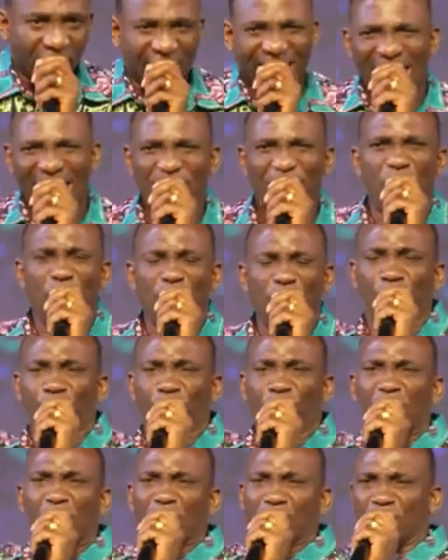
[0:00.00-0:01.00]
Evil
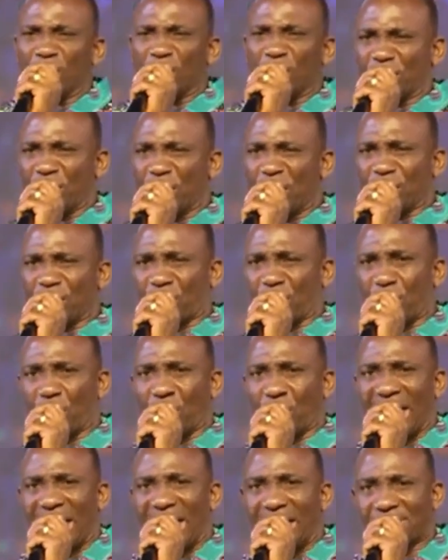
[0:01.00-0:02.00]
structures just
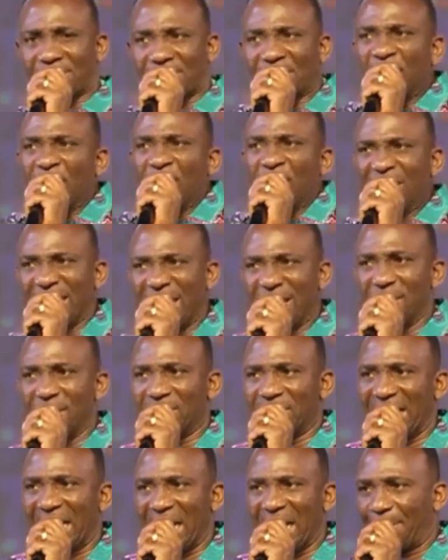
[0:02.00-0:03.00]
collapse.
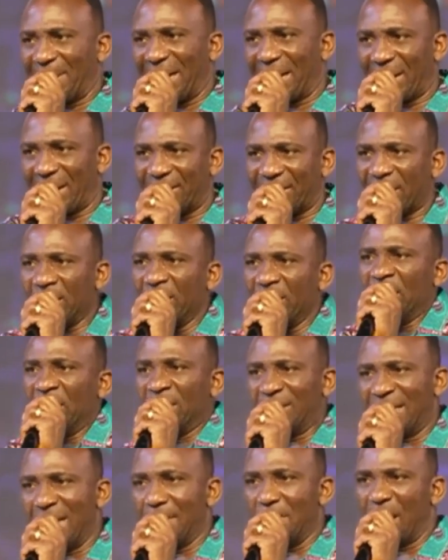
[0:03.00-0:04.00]

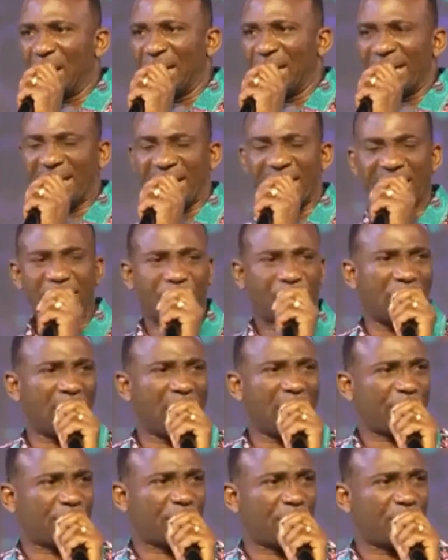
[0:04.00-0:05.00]
Demonic
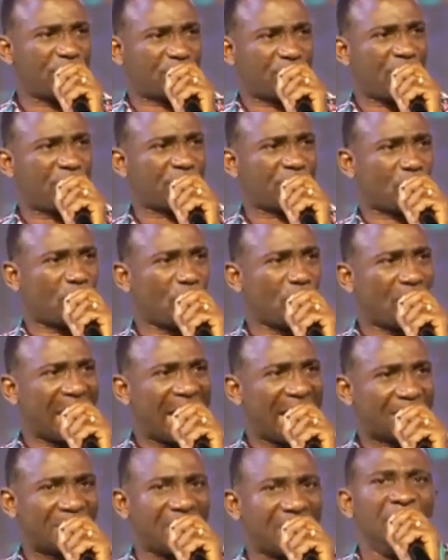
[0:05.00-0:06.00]
installations just
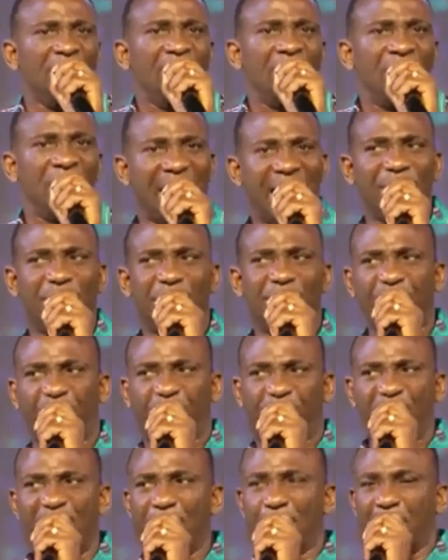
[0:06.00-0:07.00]
collapse.
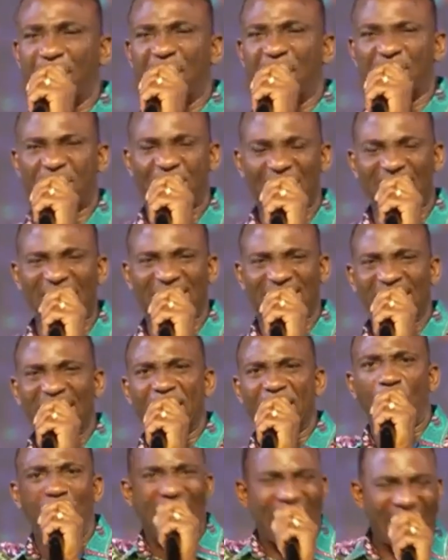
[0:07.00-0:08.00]
Everything
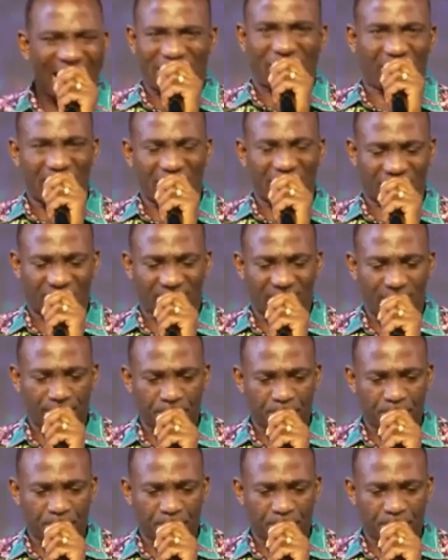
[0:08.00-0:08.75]
preventing your access